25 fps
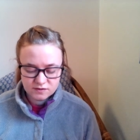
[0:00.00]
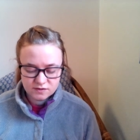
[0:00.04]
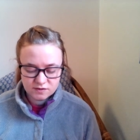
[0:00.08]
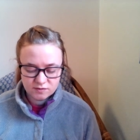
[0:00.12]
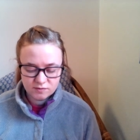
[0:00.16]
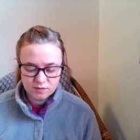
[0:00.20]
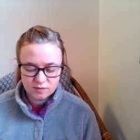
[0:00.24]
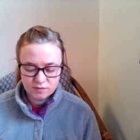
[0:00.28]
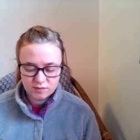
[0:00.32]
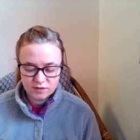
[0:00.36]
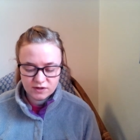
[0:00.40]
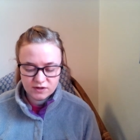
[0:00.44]

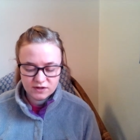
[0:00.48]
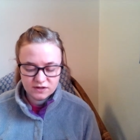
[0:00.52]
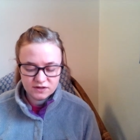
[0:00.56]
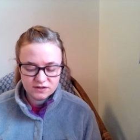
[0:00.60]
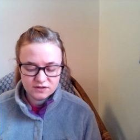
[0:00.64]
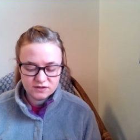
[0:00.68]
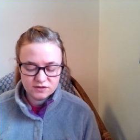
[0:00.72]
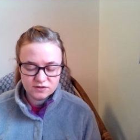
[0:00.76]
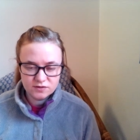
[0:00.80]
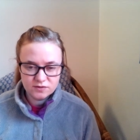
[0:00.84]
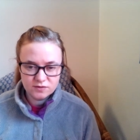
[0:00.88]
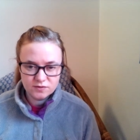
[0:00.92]
what we're going
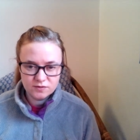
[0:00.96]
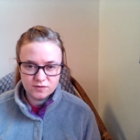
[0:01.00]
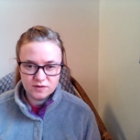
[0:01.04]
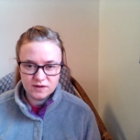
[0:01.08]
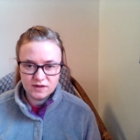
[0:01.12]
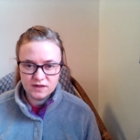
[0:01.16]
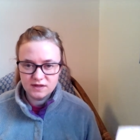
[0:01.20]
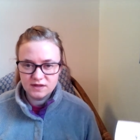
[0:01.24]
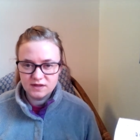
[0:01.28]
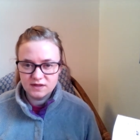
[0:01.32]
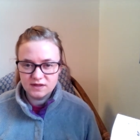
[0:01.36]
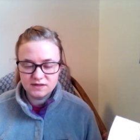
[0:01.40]
to do
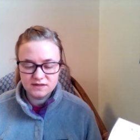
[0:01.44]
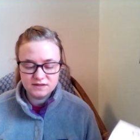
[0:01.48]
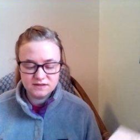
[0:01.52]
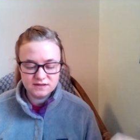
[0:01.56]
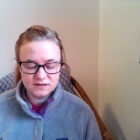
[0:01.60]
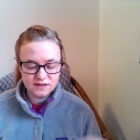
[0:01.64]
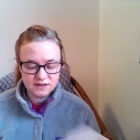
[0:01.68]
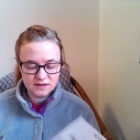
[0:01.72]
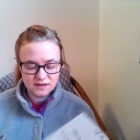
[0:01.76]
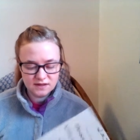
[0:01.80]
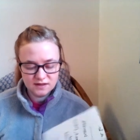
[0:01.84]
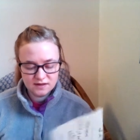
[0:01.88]
is
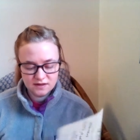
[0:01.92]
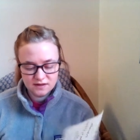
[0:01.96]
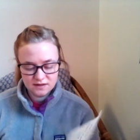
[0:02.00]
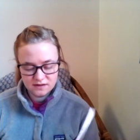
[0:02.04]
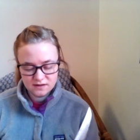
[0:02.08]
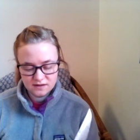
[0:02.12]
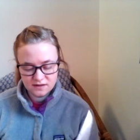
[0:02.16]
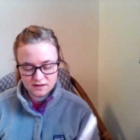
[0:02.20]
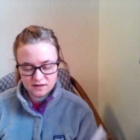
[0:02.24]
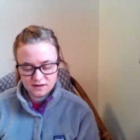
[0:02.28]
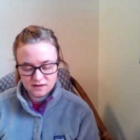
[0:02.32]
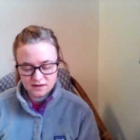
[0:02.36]

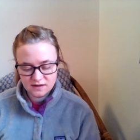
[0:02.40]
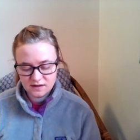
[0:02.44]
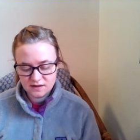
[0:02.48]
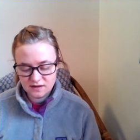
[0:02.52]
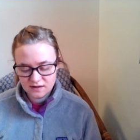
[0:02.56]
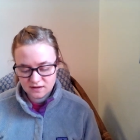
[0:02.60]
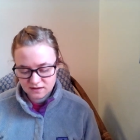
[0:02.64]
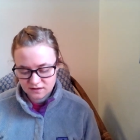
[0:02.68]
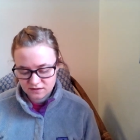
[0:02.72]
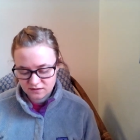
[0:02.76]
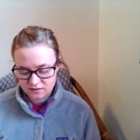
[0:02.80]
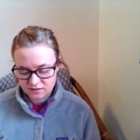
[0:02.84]

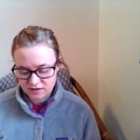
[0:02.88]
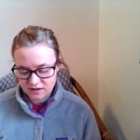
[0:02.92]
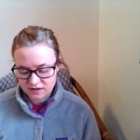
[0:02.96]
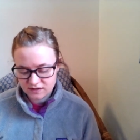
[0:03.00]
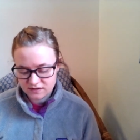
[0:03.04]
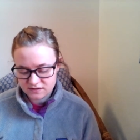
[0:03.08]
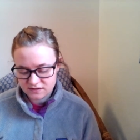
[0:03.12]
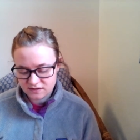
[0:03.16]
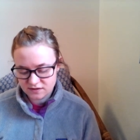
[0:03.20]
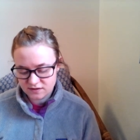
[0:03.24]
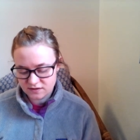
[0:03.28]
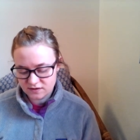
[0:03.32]
you
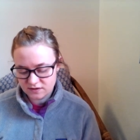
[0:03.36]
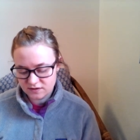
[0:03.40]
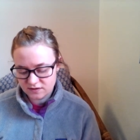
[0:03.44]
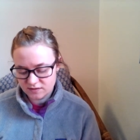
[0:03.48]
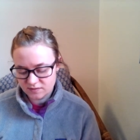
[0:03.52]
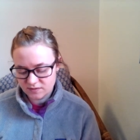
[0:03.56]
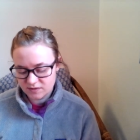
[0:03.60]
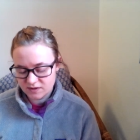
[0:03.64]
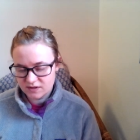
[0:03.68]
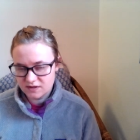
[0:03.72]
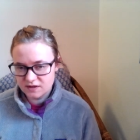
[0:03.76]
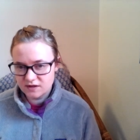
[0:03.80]
guys are going to
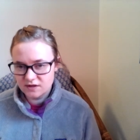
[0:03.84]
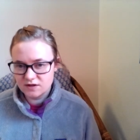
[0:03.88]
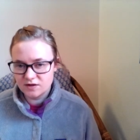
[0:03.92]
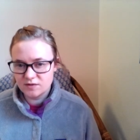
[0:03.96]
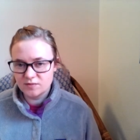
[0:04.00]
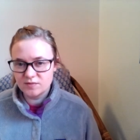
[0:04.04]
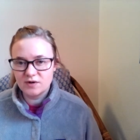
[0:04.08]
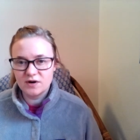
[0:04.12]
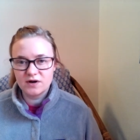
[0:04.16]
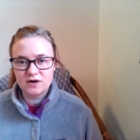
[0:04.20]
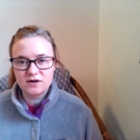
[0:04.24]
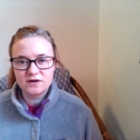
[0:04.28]
be in your
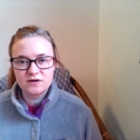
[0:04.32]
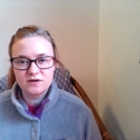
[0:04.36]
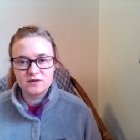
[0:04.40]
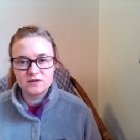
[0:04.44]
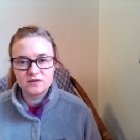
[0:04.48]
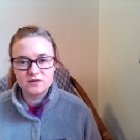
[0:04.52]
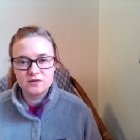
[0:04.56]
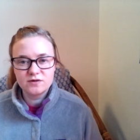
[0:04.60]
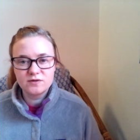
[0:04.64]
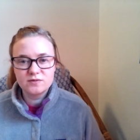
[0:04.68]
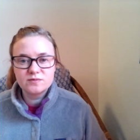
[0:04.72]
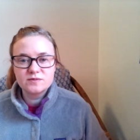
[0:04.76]
partner
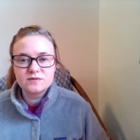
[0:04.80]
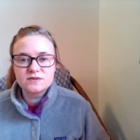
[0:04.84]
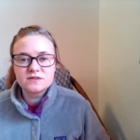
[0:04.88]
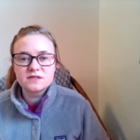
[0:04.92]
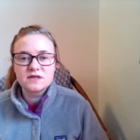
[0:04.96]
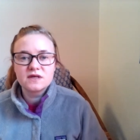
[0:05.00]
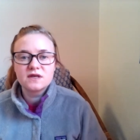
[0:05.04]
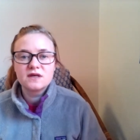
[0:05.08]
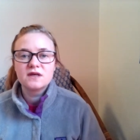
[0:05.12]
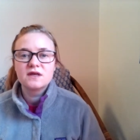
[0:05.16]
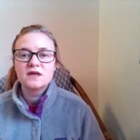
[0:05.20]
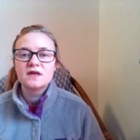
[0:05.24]
groups,
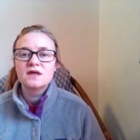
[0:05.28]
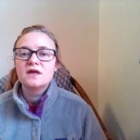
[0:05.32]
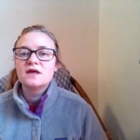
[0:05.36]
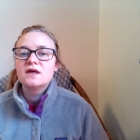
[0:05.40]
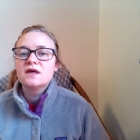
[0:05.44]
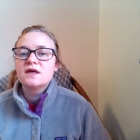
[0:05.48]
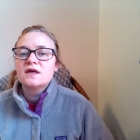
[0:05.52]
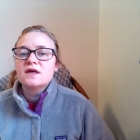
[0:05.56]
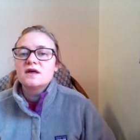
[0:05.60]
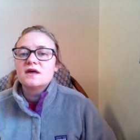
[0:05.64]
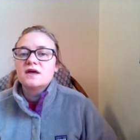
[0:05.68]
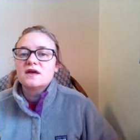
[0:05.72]

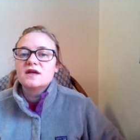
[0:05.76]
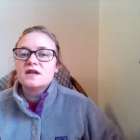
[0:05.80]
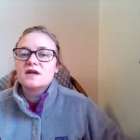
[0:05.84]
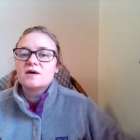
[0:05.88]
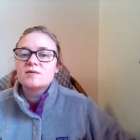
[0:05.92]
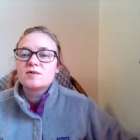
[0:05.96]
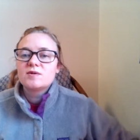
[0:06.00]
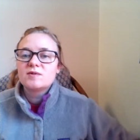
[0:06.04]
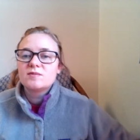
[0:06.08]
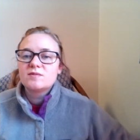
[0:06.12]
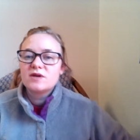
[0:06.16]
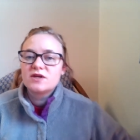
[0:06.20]
and I'm
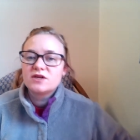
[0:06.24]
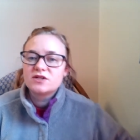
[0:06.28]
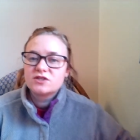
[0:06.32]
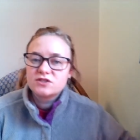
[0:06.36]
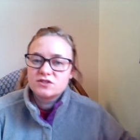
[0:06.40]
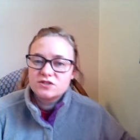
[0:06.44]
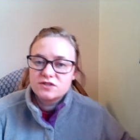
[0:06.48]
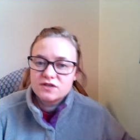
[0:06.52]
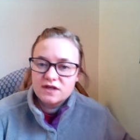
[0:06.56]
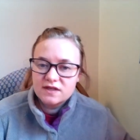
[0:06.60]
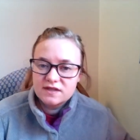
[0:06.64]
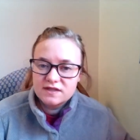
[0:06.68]
going to make
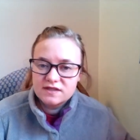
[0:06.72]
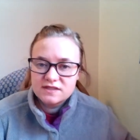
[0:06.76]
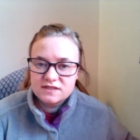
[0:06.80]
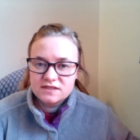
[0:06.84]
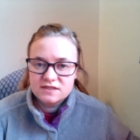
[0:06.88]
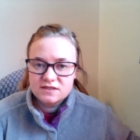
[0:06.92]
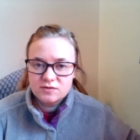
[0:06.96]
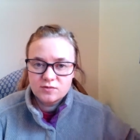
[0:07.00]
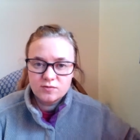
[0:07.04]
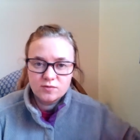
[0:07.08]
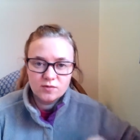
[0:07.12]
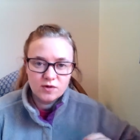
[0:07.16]
sure at
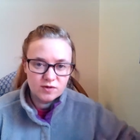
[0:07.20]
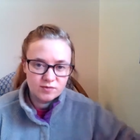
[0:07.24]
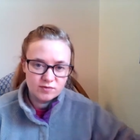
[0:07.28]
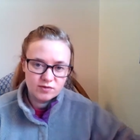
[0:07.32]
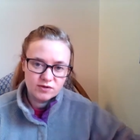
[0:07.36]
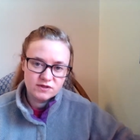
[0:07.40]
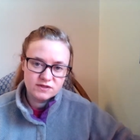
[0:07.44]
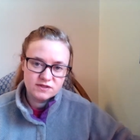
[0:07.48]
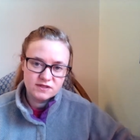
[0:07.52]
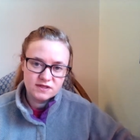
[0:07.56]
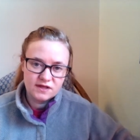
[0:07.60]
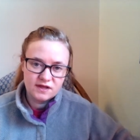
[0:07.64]
least one
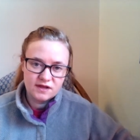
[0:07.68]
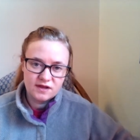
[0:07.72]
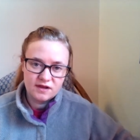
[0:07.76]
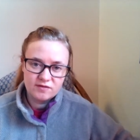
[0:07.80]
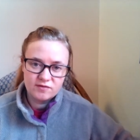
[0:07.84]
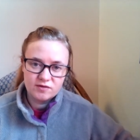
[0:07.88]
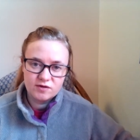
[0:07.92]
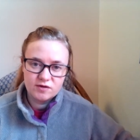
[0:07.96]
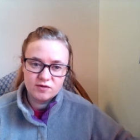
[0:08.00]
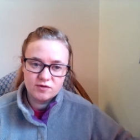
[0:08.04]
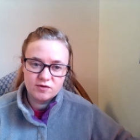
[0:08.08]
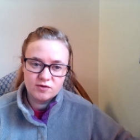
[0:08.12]
person in
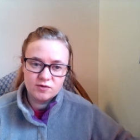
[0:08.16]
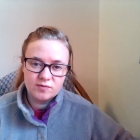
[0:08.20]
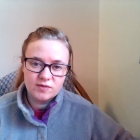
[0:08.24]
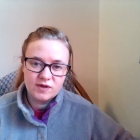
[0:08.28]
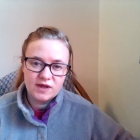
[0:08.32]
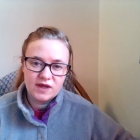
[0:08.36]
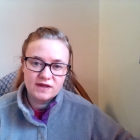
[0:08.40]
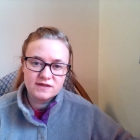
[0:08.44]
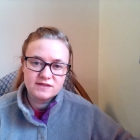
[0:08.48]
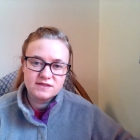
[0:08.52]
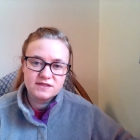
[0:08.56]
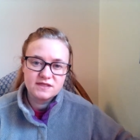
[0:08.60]
every group
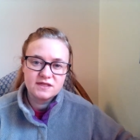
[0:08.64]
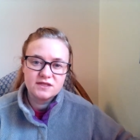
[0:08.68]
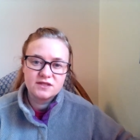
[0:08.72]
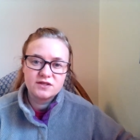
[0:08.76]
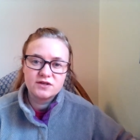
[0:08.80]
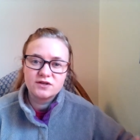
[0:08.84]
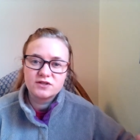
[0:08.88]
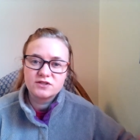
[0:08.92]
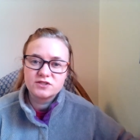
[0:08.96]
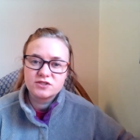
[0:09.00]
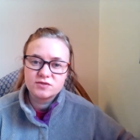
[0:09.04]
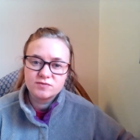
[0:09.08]
has
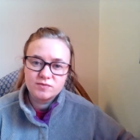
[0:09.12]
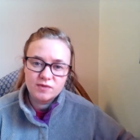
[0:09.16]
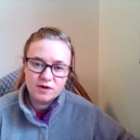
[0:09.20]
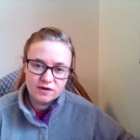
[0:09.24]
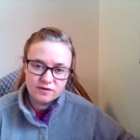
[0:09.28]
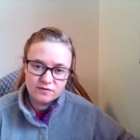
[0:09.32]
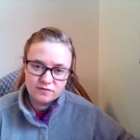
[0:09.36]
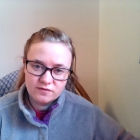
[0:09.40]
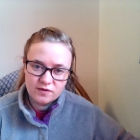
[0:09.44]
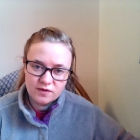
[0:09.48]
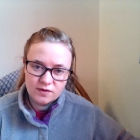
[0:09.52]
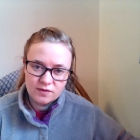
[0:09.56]
either a
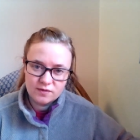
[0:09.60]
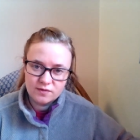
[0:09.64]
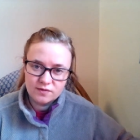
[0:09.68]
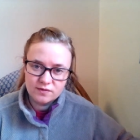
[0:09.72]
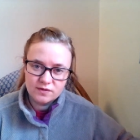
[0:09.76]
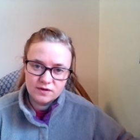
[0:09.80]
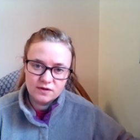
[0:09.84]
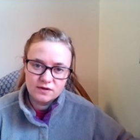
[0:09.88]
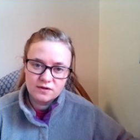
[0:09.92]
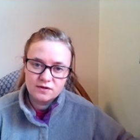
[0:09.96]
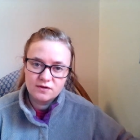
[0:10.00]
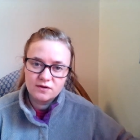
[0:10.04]

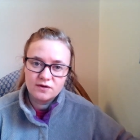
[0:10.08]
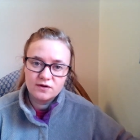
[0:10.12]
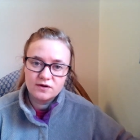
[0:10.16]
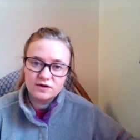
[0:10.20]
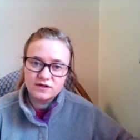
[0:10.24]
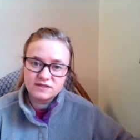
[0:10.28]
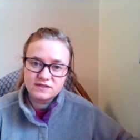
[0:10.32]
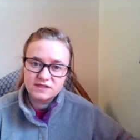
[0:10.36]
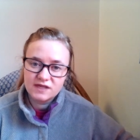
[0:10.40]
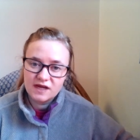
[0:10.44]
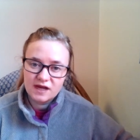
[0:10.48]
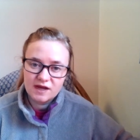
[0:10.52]
smartphone or
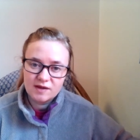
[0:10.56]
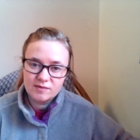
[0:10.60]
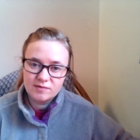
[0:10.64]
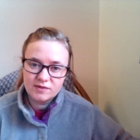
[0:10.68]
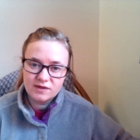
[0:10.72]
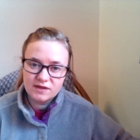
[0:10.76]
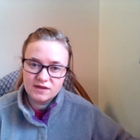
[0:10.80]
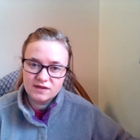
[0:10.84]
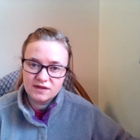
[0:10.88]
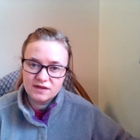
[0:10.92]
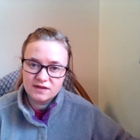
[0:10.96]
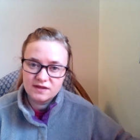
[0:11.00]
a
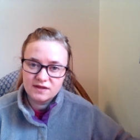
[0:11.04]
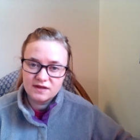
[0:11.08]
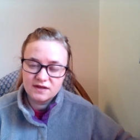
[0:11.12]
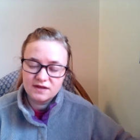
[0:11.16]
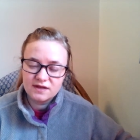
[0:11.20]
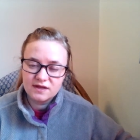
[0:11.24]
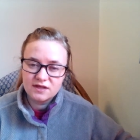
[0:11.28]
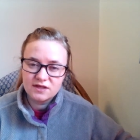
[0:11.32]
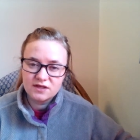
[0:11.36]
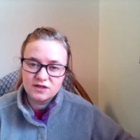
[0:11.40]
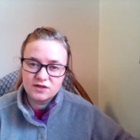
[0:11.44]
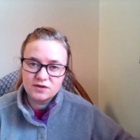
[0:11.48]
tablet that they
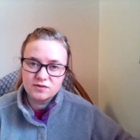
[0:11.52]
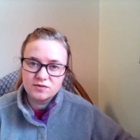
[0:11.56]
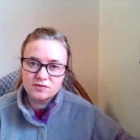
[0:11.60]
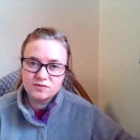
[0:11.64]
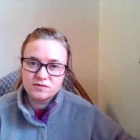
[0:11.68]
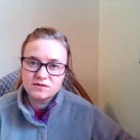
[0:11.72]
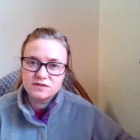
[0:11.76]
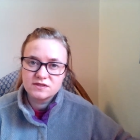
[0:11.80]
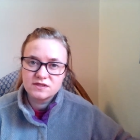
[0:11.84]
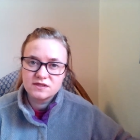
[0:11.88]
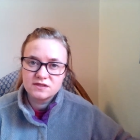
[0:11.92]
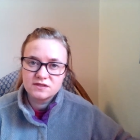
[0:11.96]
can
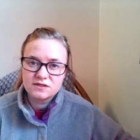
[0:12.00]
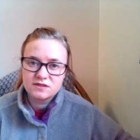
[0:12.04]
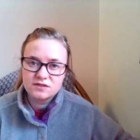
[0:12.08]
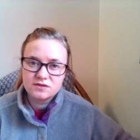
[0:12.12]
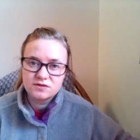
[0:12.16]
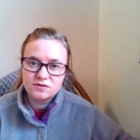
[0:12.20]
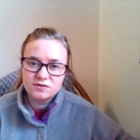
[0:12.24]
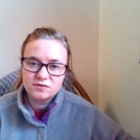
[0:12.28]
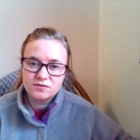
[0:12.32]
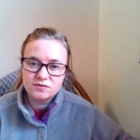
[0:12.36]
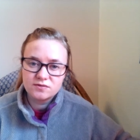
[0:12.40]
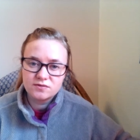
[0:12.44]
use
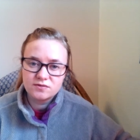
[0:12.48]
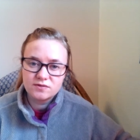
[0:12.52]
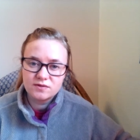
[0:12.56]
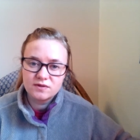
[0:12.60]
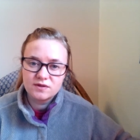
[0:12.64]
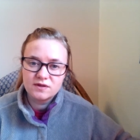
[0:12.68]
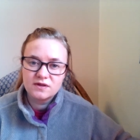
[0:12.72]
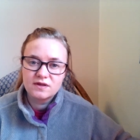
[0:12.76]
to